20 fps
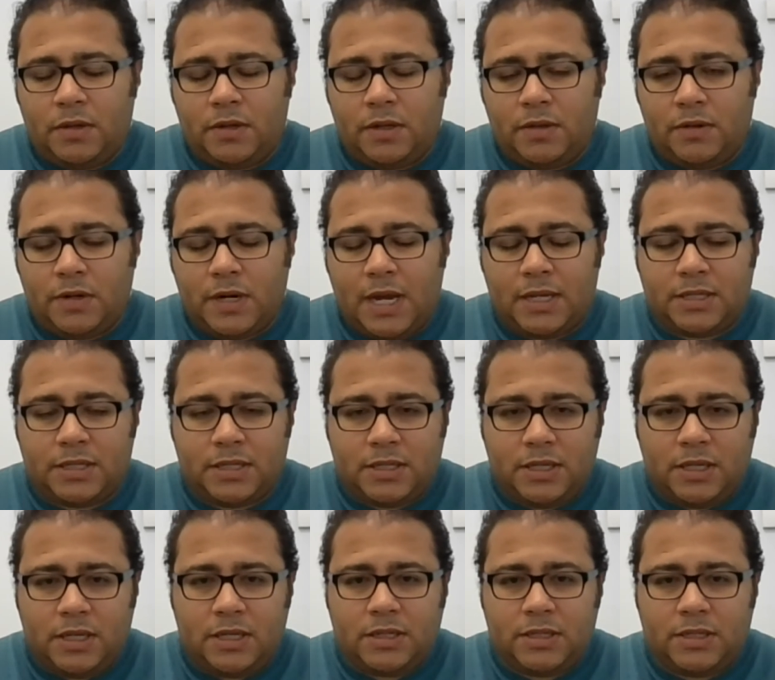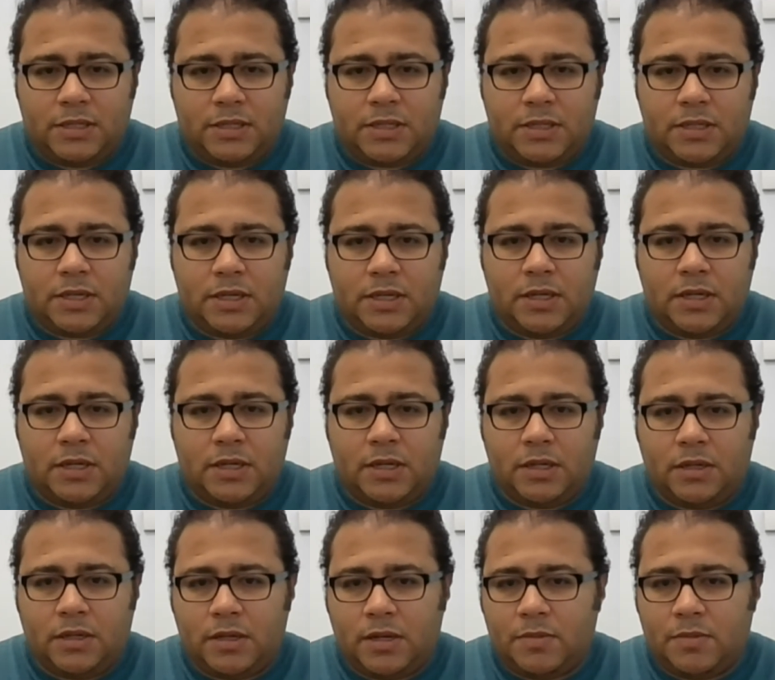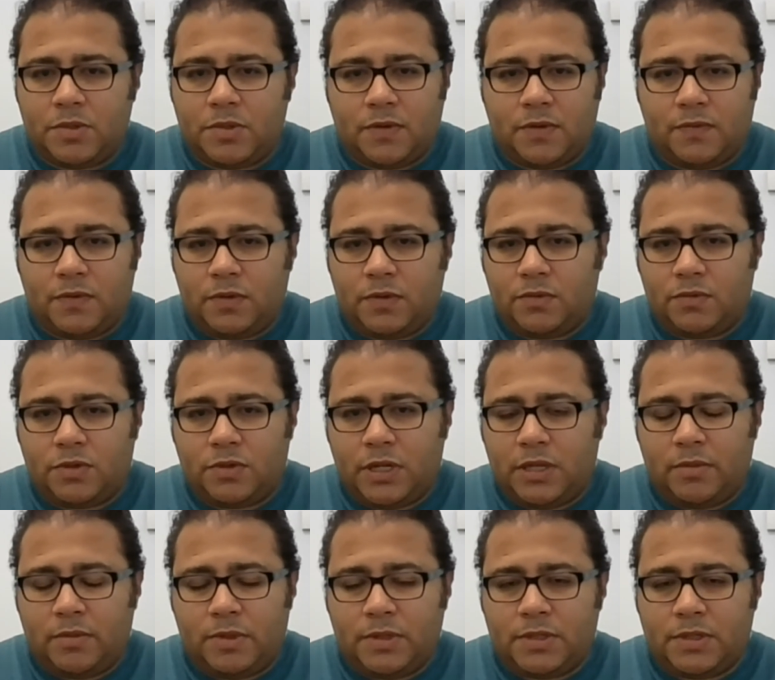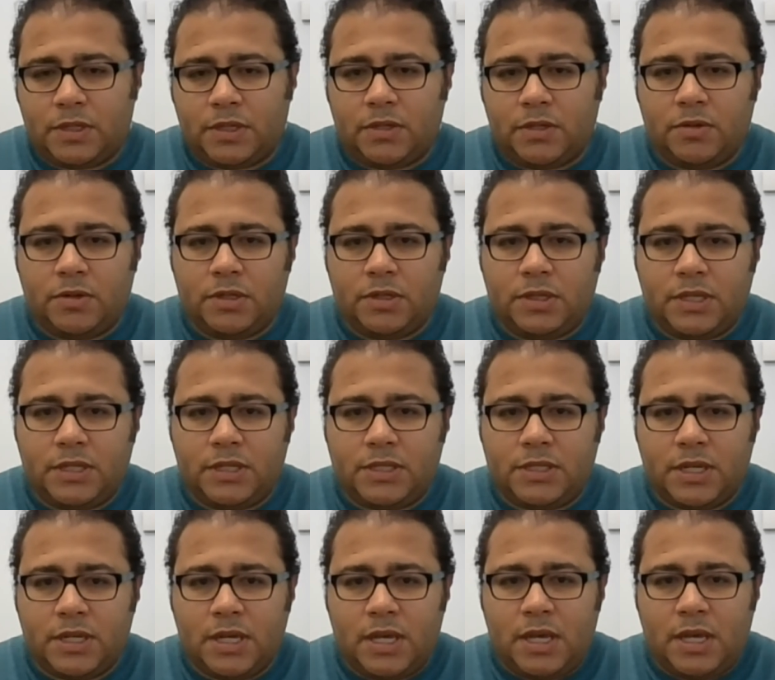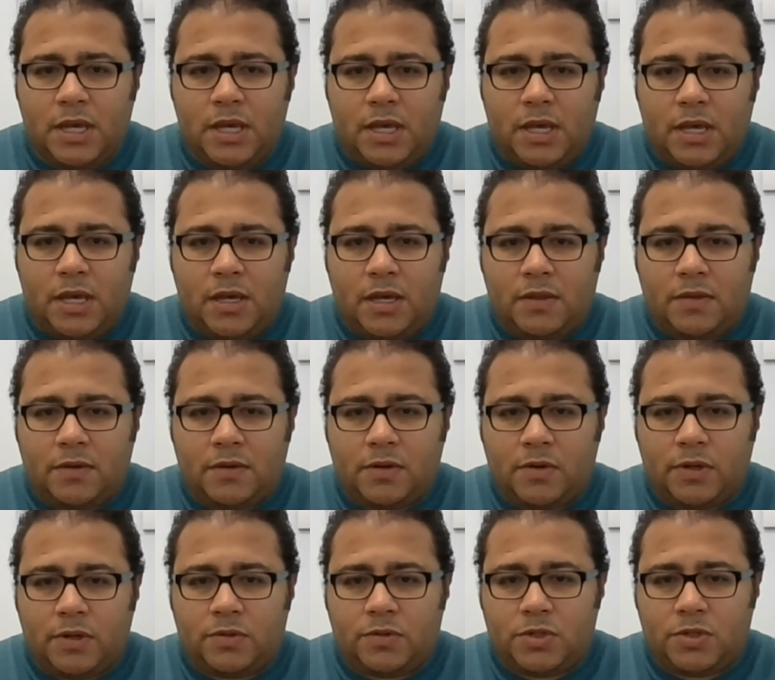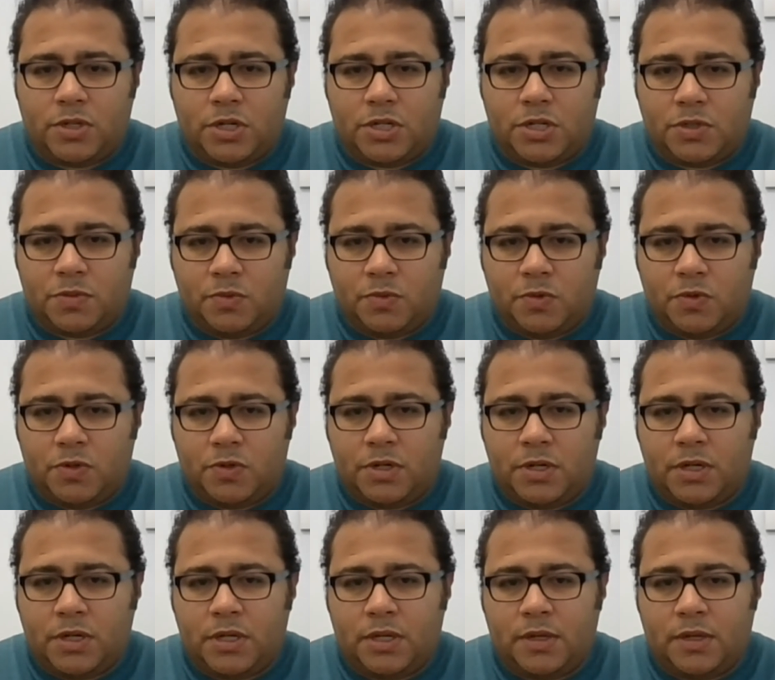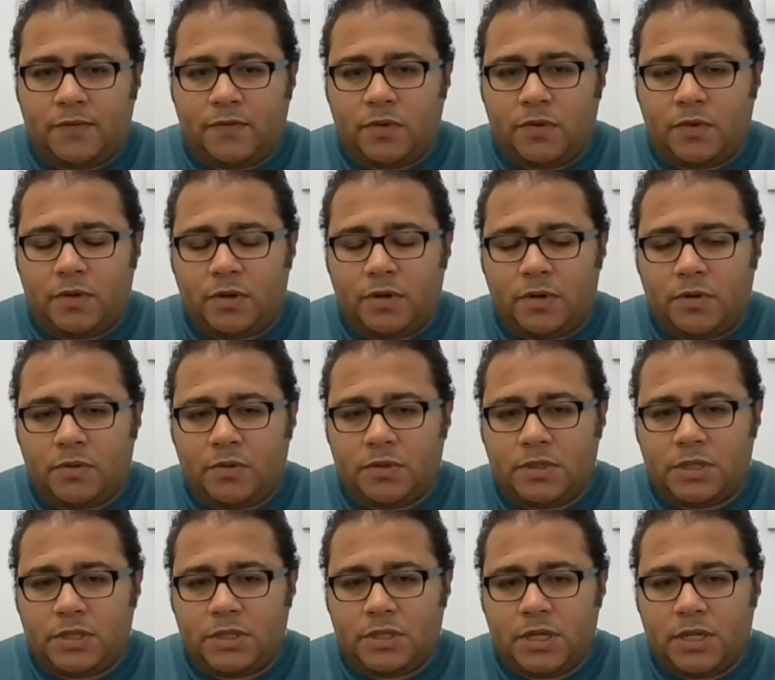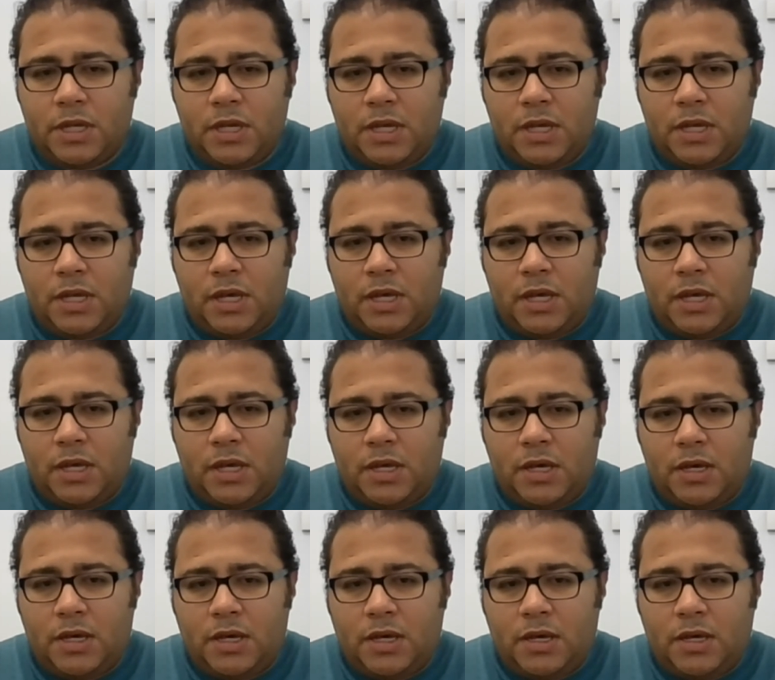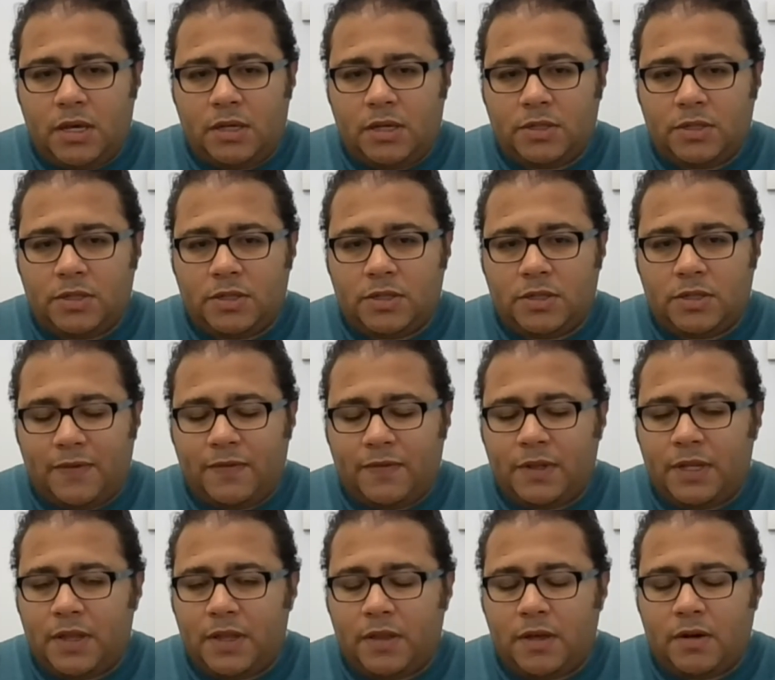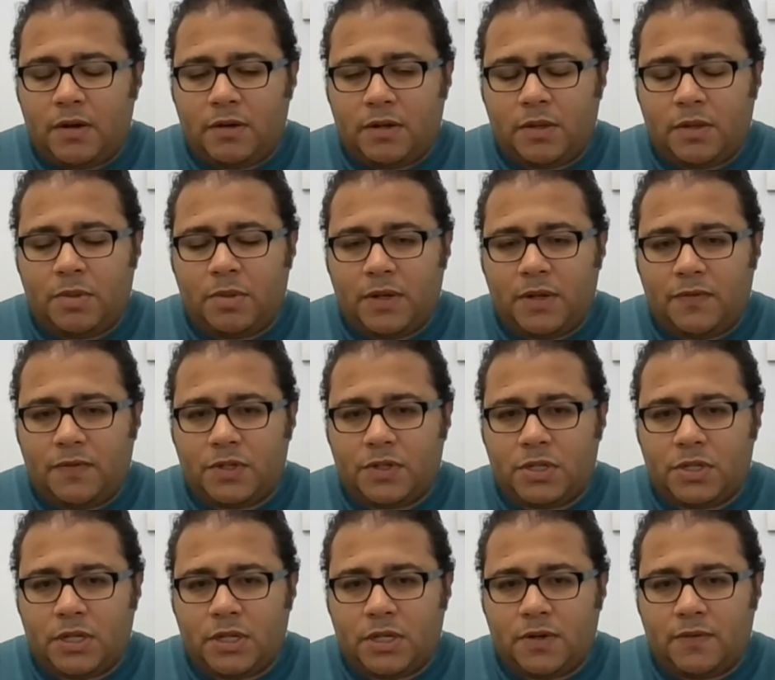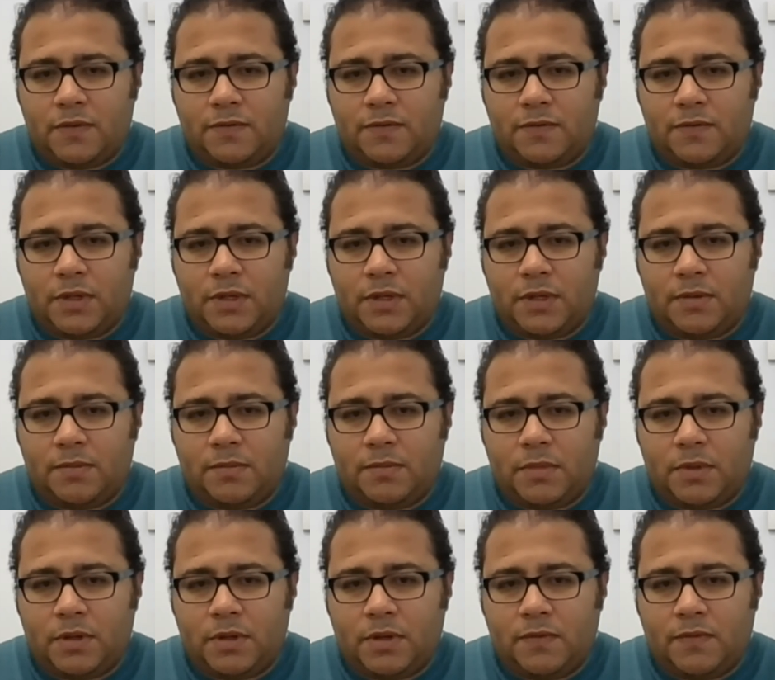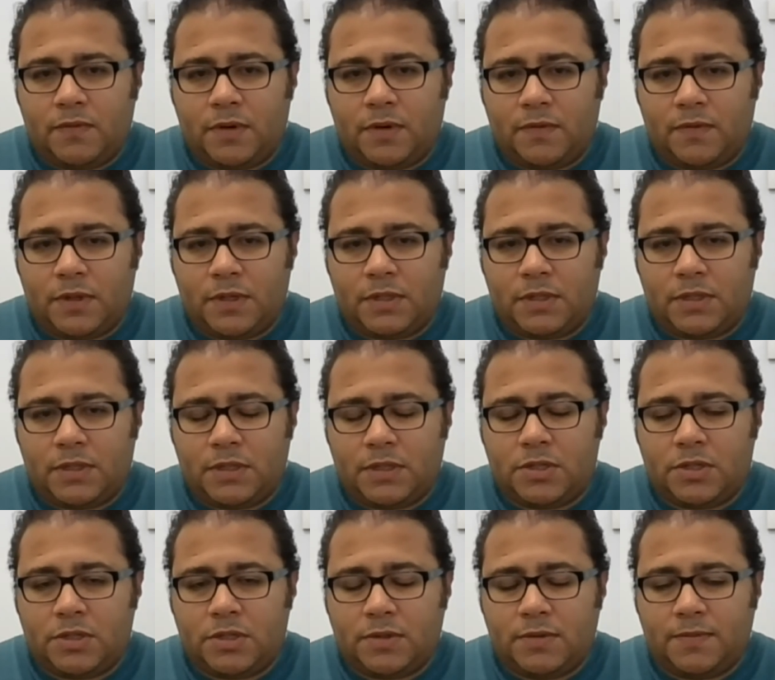their asset yields in terms of tradable securities. They're going to charge more for their loans. So definitely they're a net beneficiary of this decision.